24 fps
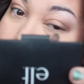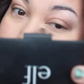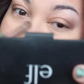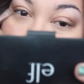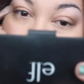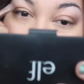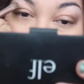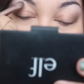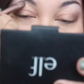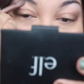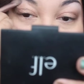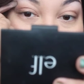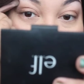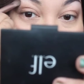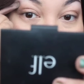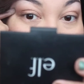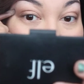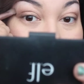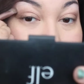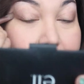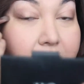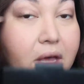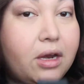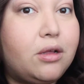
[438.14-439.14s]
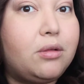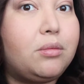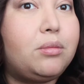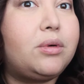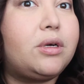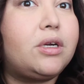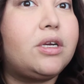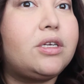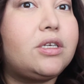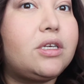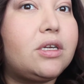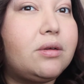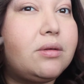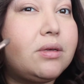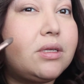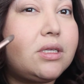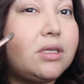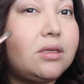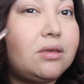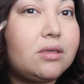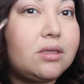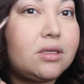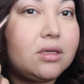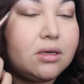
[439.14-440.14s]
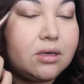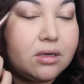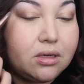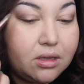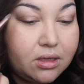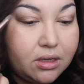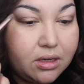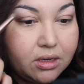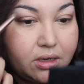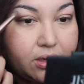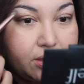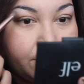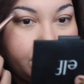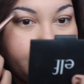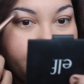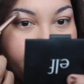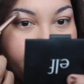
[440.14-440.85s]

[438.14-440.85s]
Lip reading: Just using the paddle brush that I was using earlier.